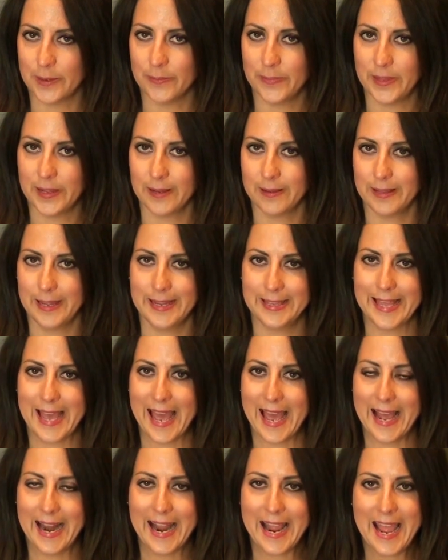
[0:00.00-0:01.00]
something like
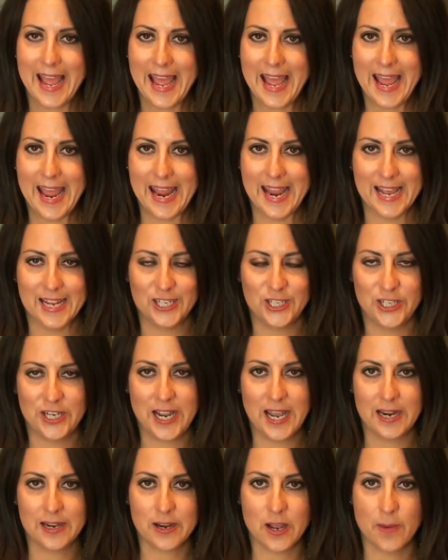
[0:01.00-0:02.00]
that and
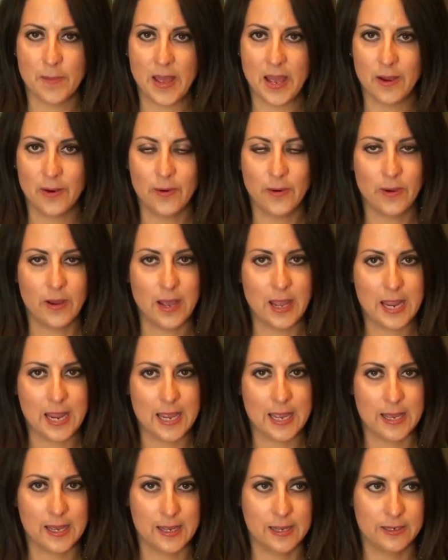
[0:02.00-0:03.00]
she had come out
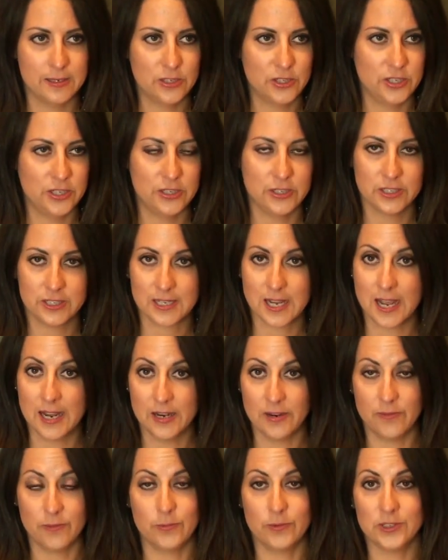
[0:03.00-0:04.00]
and she just
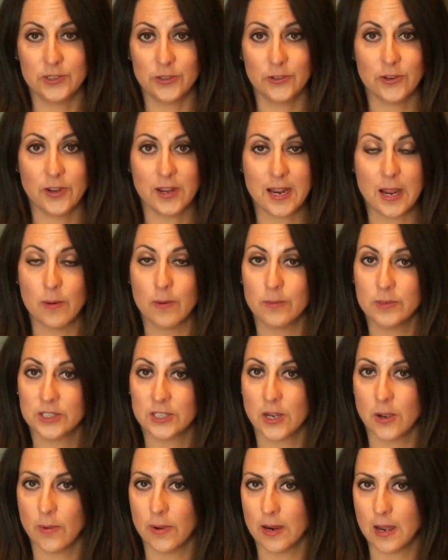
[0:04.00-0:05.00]
kind of was looking at what
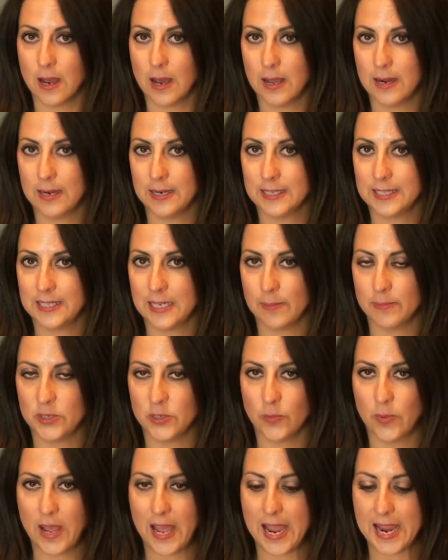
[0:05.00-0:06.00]
was going on and
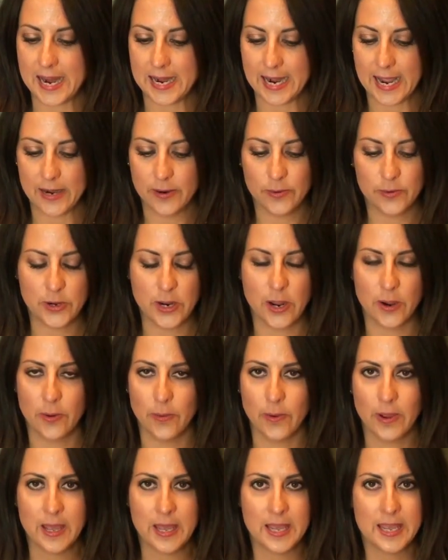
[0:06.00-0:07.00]
stepped away. And I don't
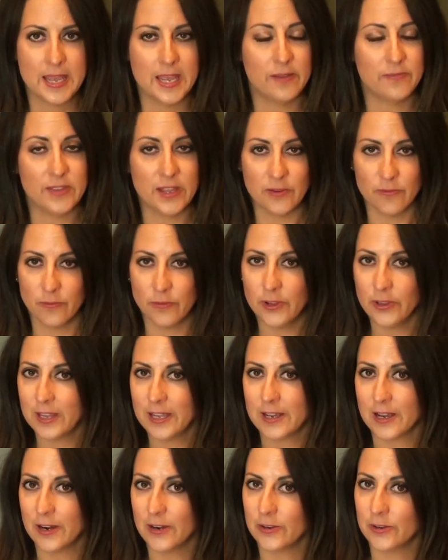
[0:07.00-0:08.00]
know if they
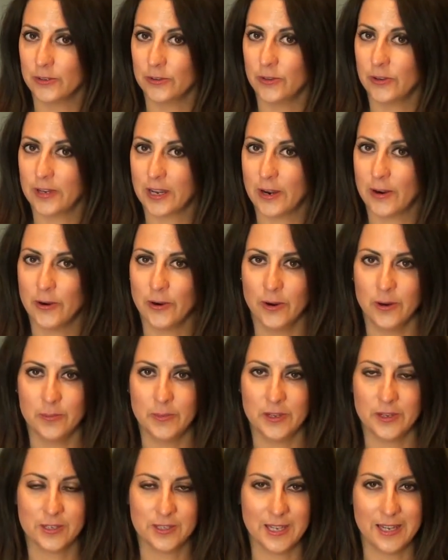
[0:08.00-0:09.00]
really got a good look at
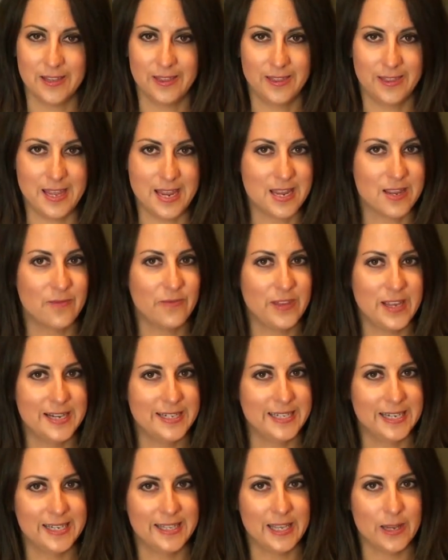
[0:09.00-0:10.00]
her because I think if
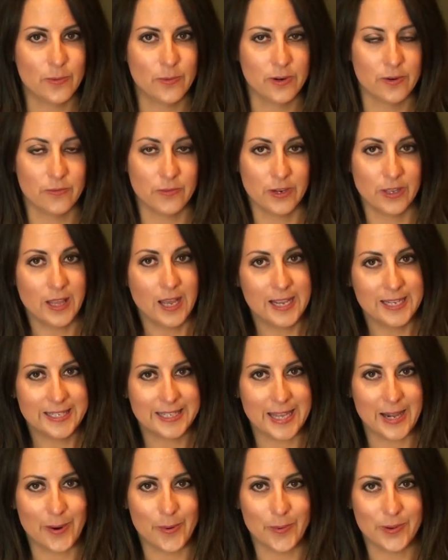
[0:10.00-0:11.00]
they did, they would have
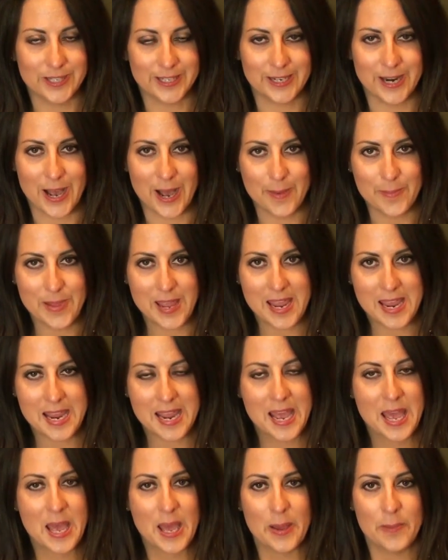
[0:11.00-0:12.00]
realized that it was not
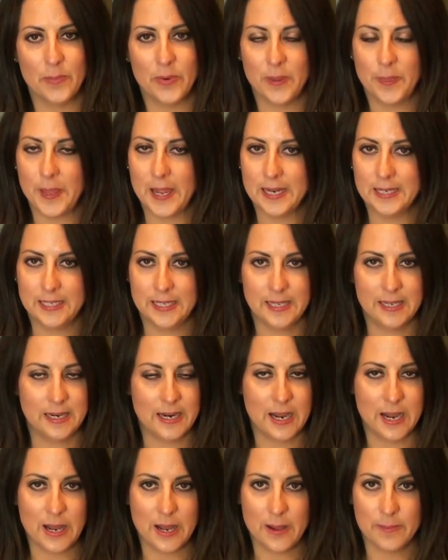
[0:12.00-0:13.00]
me. But they
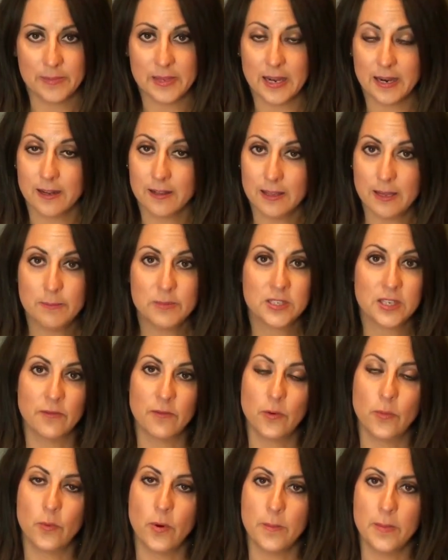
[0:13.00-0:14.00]
did um, get a glimpse
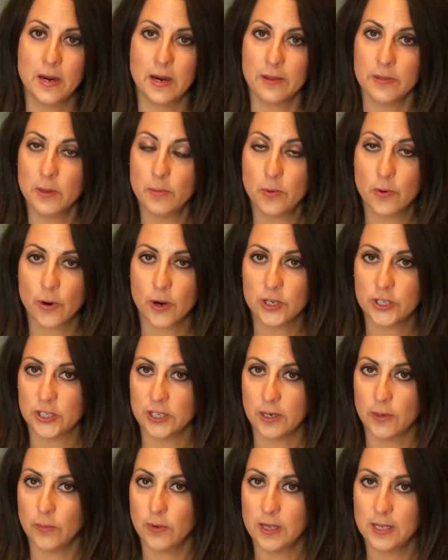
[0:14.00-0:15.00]
of a woman on the porch,
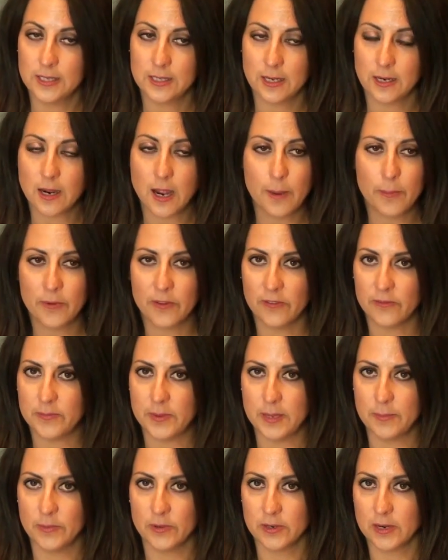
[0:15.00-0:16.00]
and it was a couple
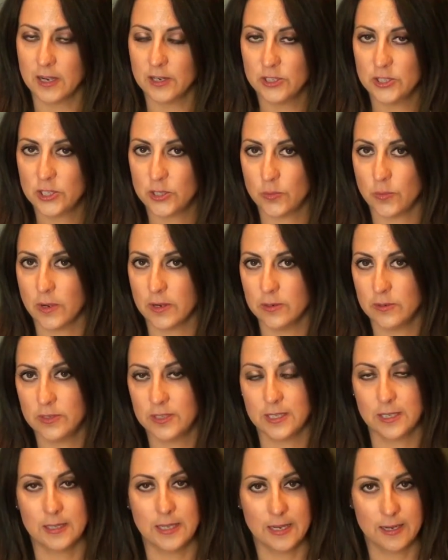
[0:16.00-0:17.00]
of people, not just one,
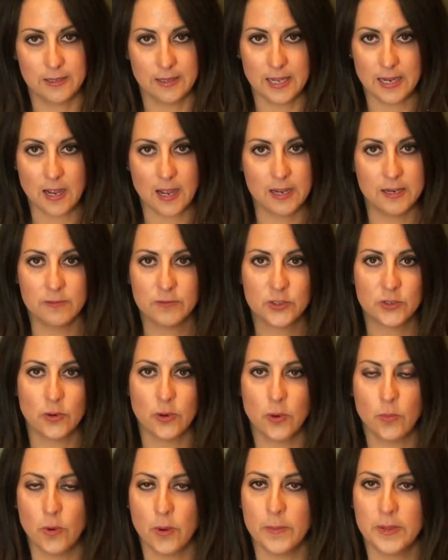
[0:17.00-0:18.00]
who said they, they kind of
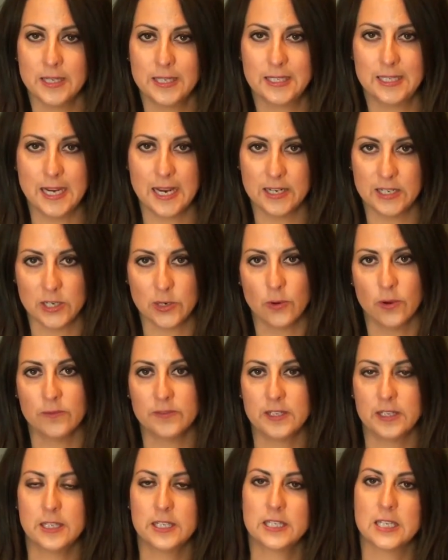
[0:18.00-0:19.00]
saw a woman standing
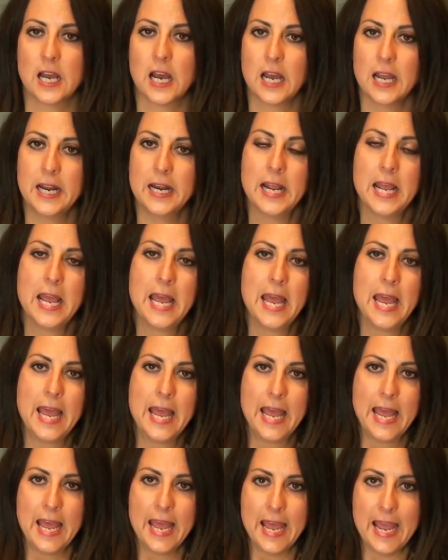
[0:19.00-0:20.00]
off to the side.
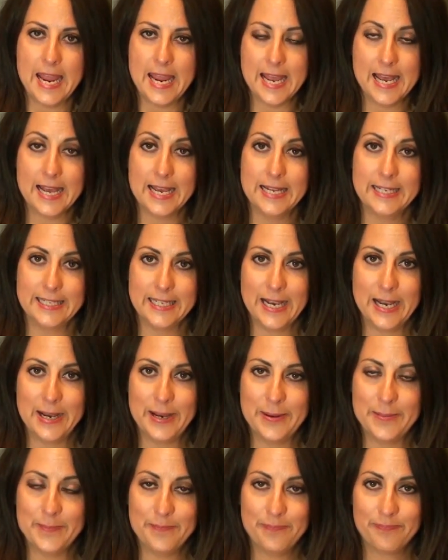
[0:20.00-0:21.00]
And
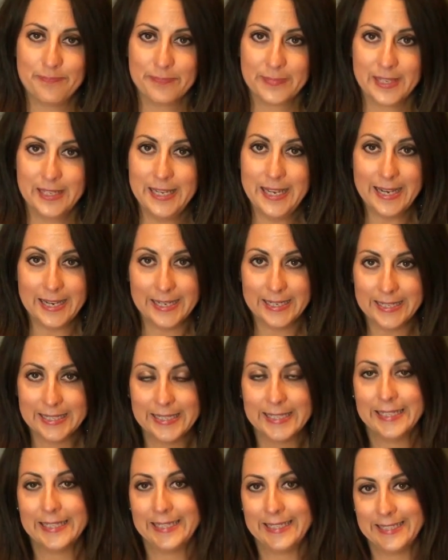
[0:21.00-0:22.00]
um,
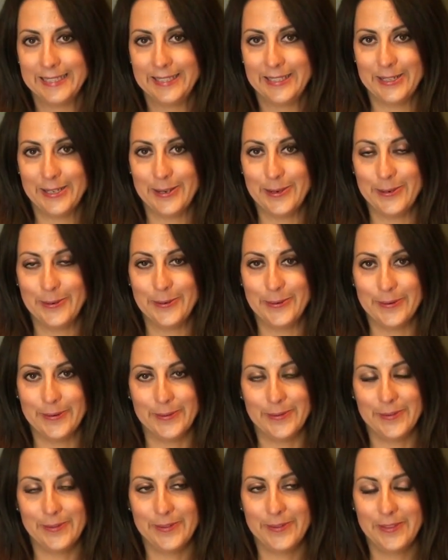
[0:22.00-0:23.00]
yeah,
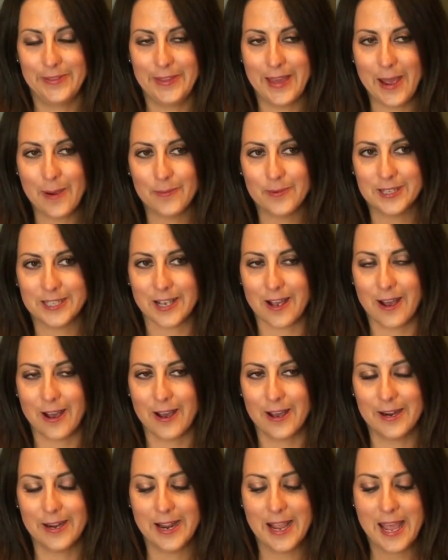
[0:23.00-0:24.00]
so that was
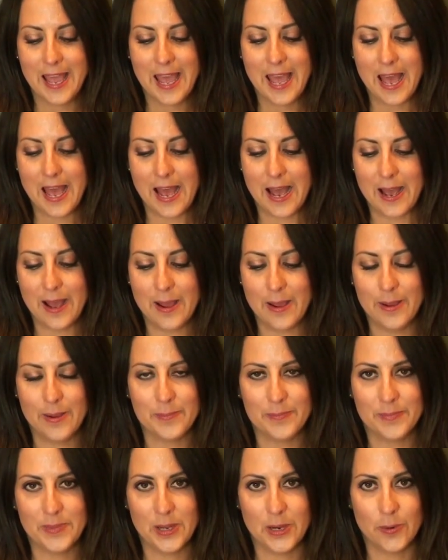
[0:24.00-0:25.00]
odd.
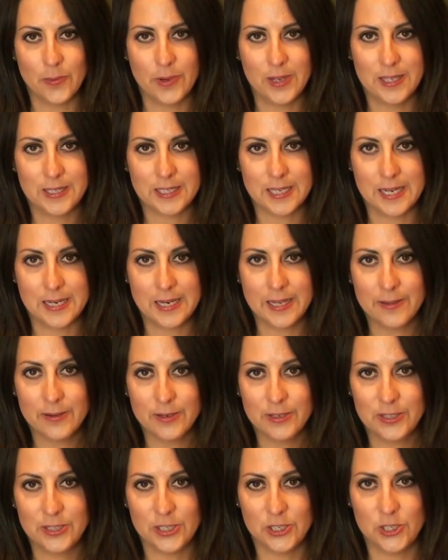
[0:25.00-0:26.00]
Um, there was
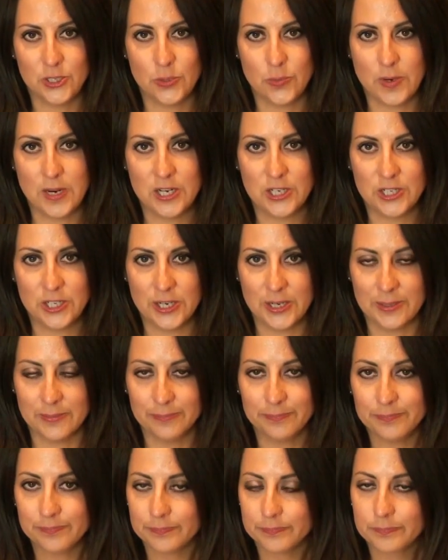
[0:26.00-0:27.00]
another
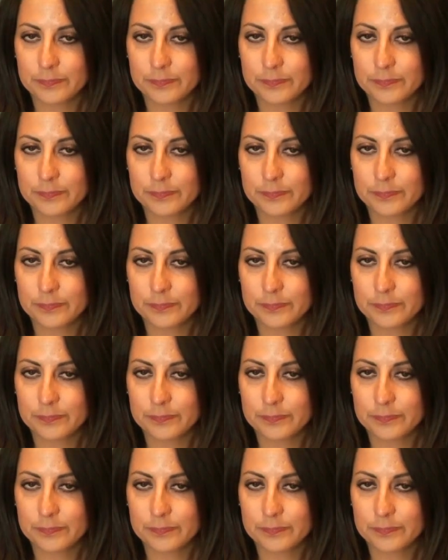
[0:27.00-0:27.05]
situation